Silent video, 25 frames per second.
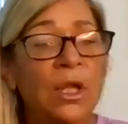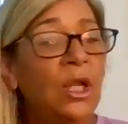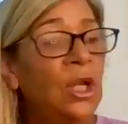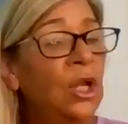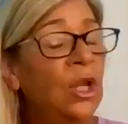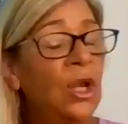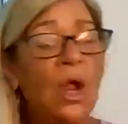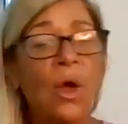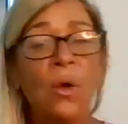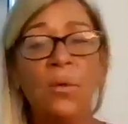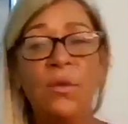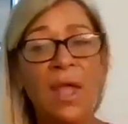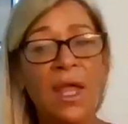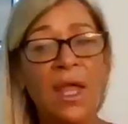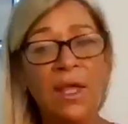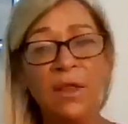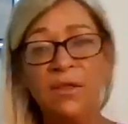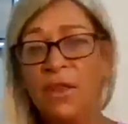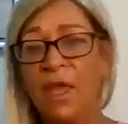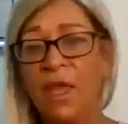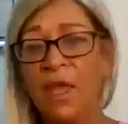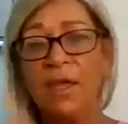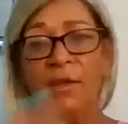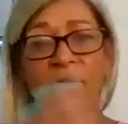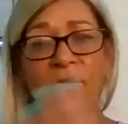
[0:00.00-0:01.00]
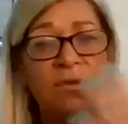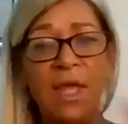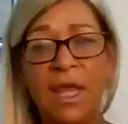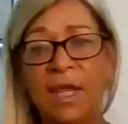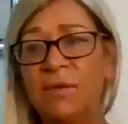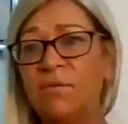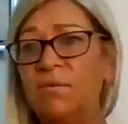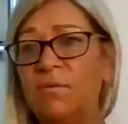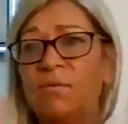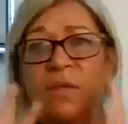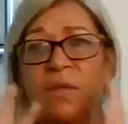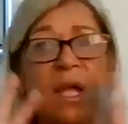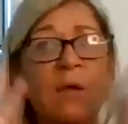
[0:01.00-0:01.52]
You know, they they
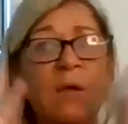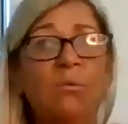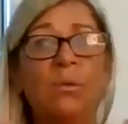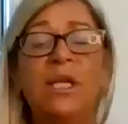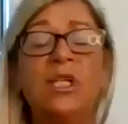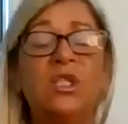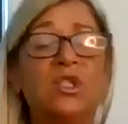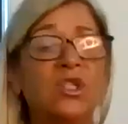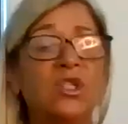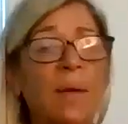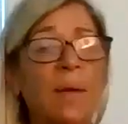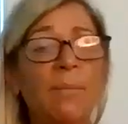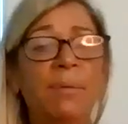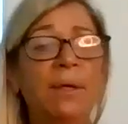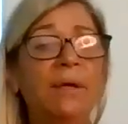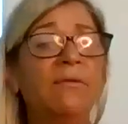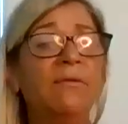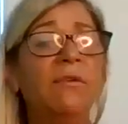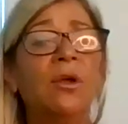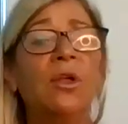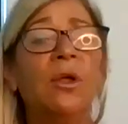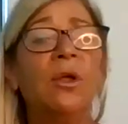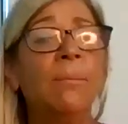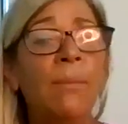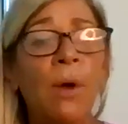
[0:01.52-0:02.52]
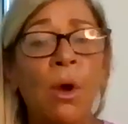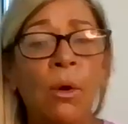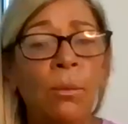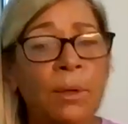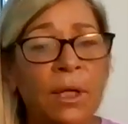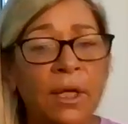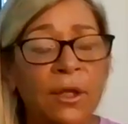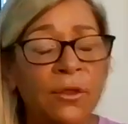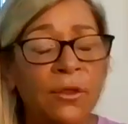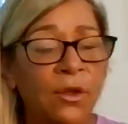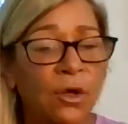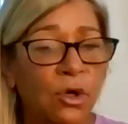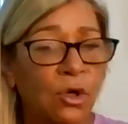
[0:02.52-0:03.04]
they reach that pivotal
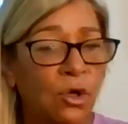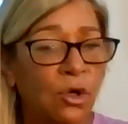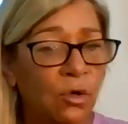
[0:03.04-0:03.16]
moment in their